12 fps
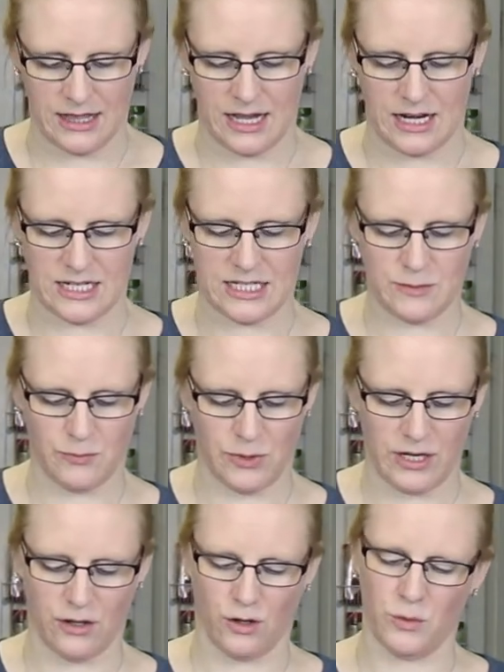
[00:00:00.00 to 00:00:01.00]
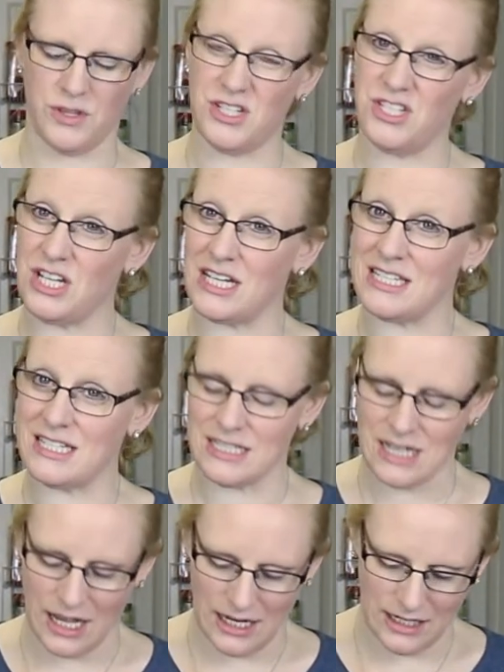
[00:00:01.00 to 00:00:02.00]
then sprinkle with just a
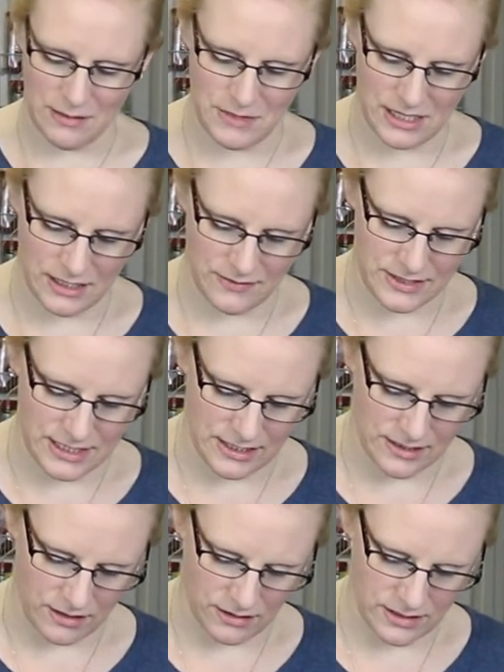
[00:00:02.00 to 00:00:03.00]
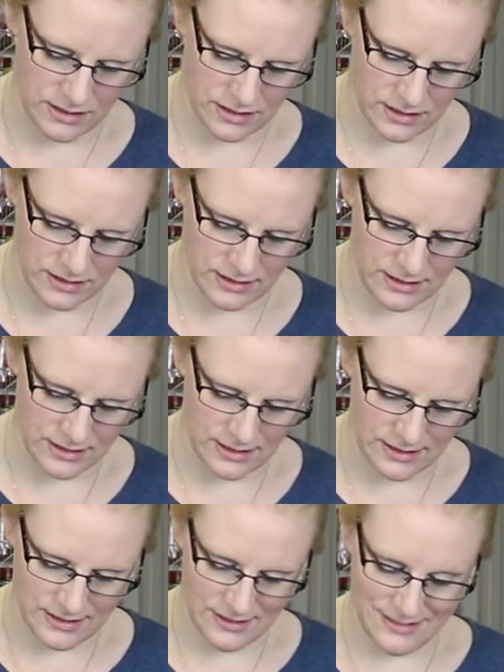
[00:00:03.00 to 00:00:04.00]
tiny bit of sea salt.
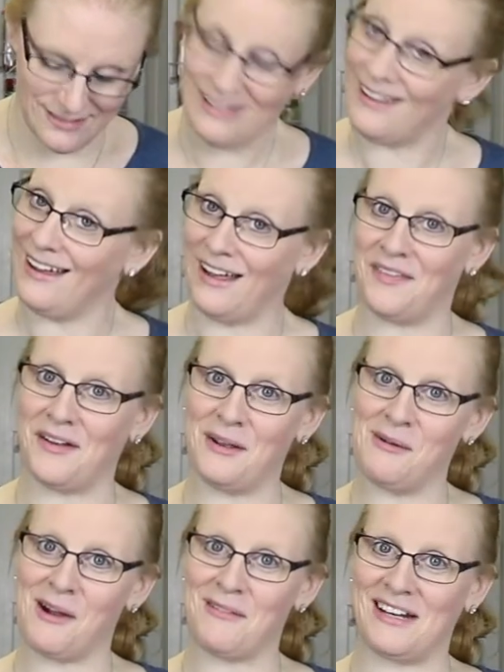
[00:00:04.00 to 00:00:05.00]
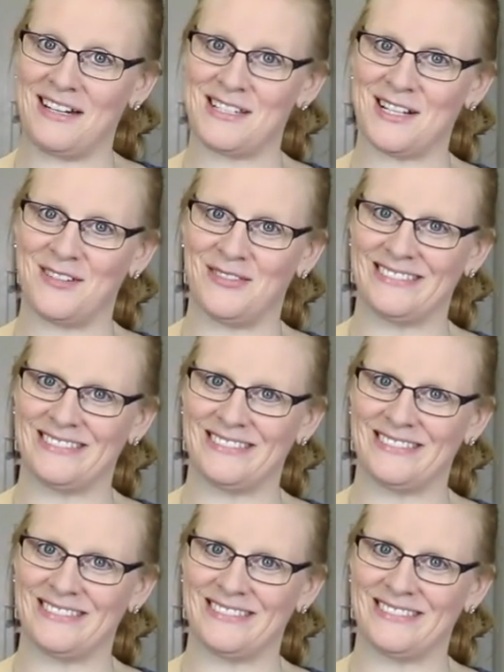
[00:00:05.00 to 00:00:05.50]
And there you are, ready to serve.